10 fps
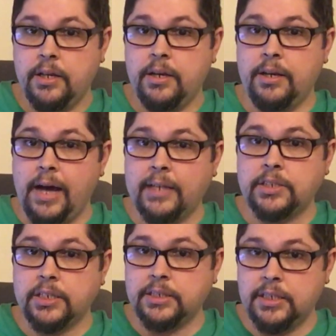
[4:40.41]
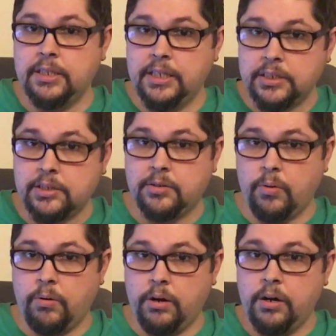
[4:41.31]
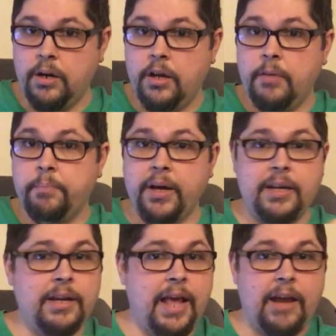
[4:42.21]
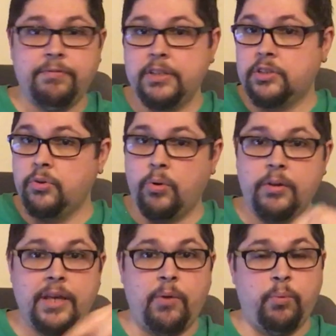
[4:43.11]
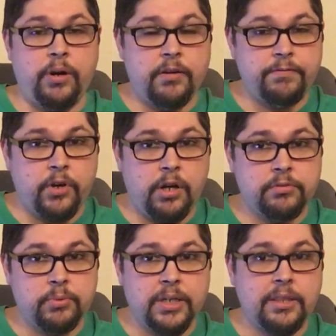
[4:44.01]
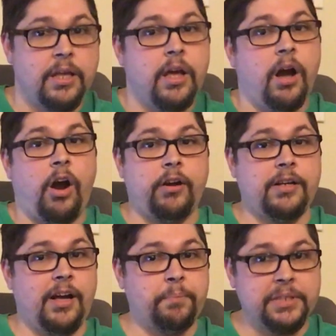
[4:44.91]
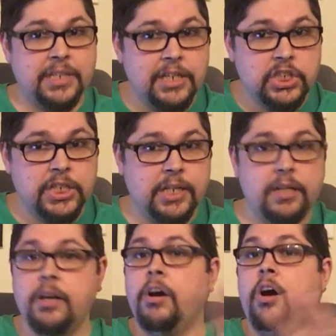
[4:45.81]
Not just in this store, but in every store that we're involved with, our competition,